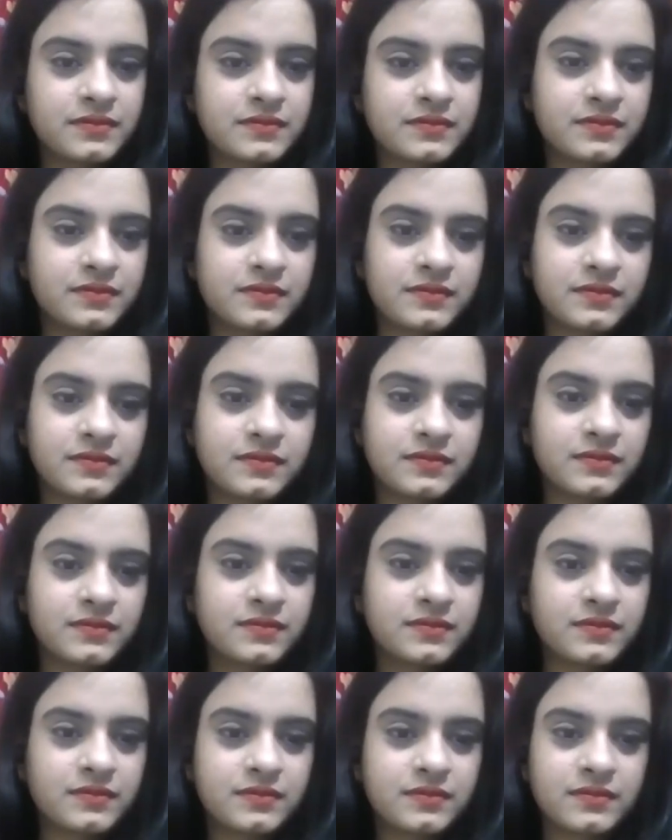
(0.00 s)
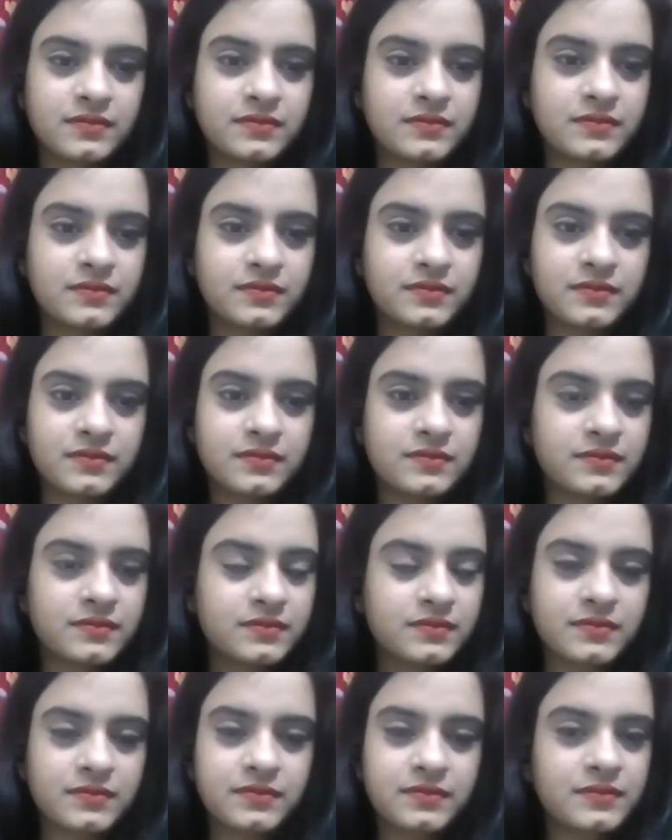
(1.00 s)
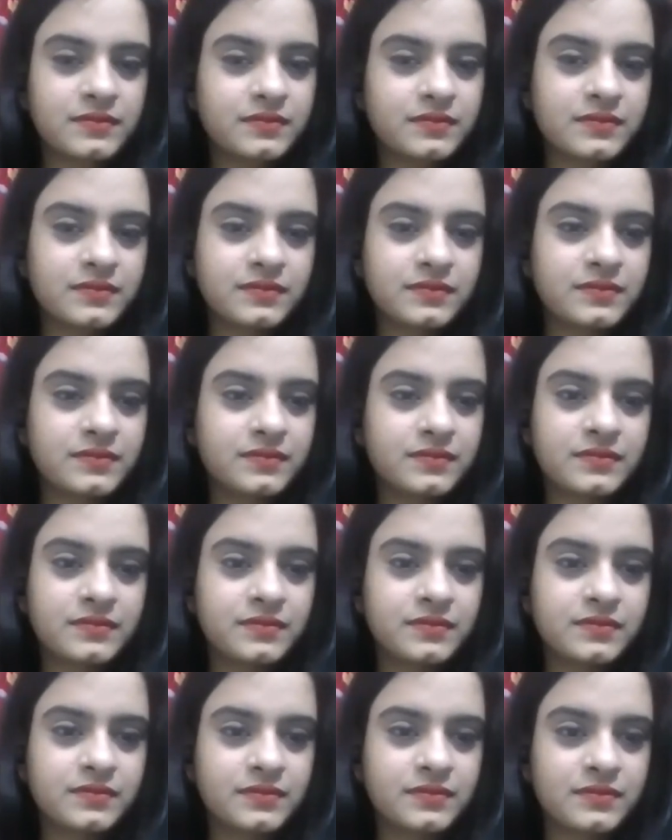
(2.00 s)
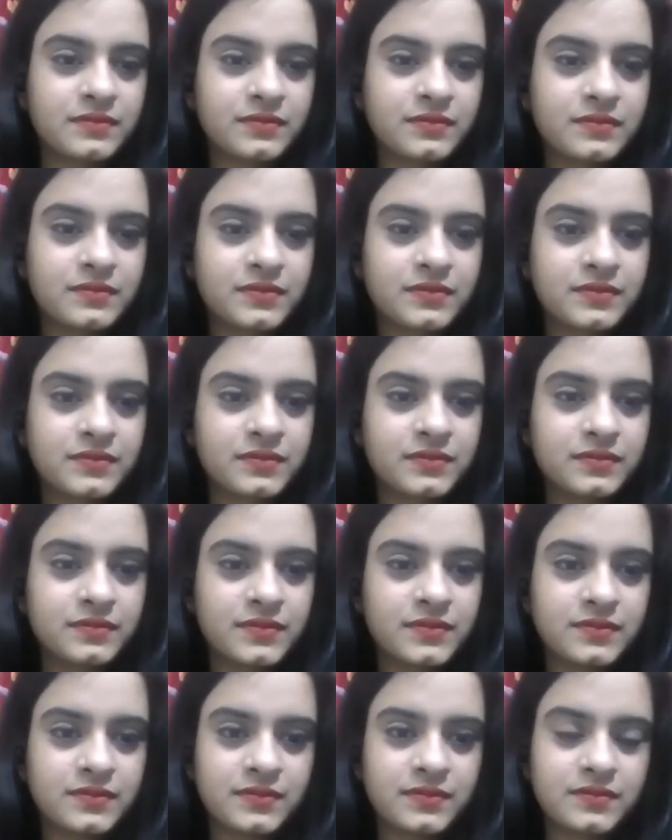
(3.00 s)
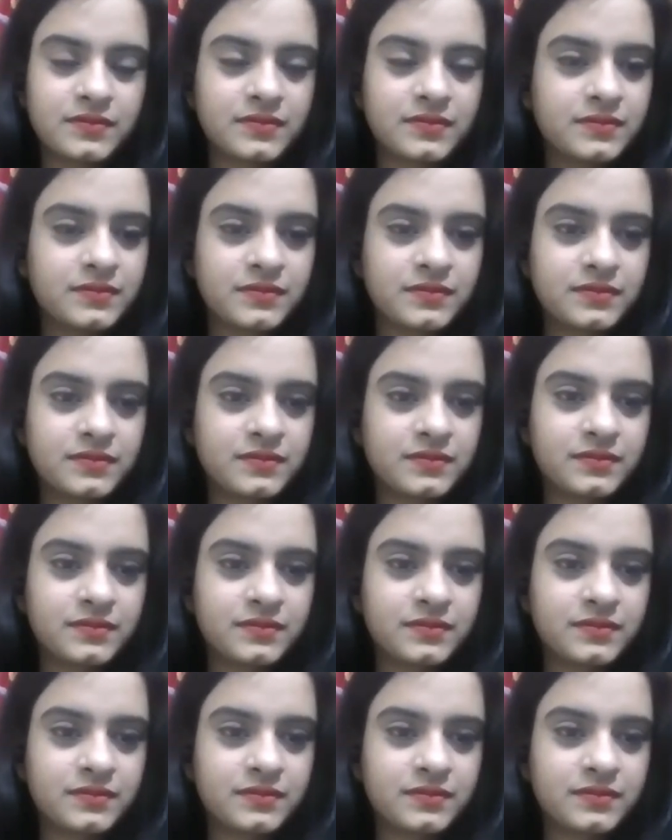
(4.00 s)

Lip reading: No words are spoken by the person on screen.